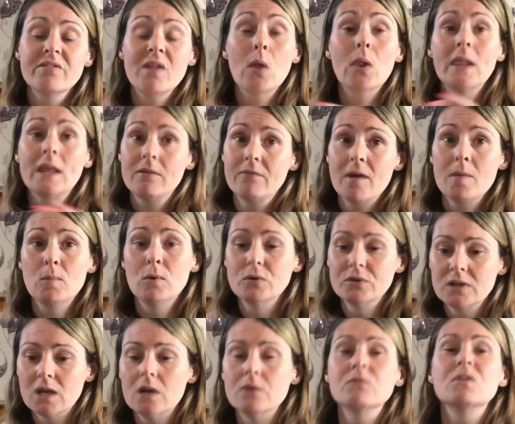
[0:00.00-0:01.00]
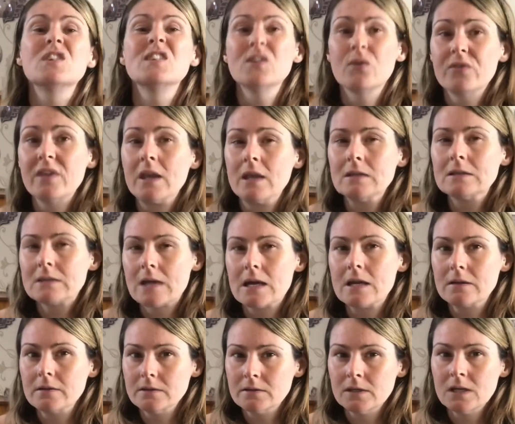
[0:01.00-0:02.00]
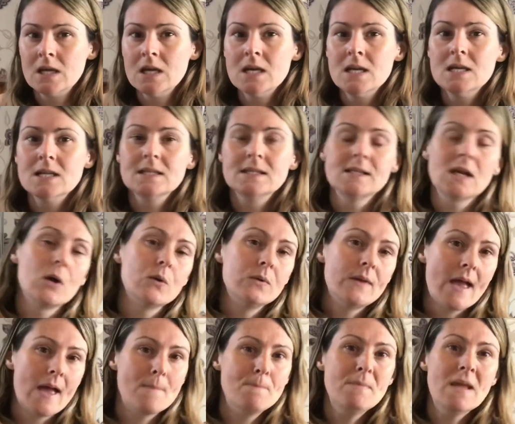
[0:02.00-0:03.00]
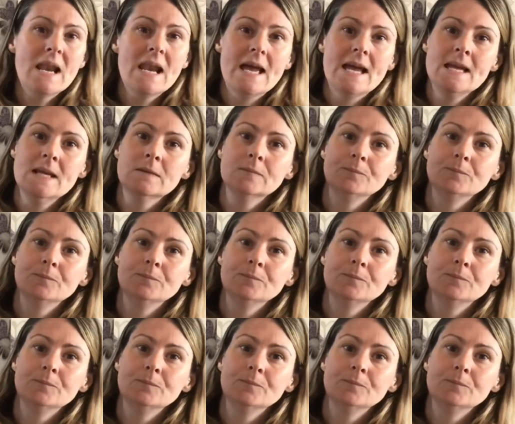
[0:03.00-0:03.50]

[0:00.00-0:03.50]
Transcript: they'll leave that pond alone because they'll think it's taken. So yeah, Billy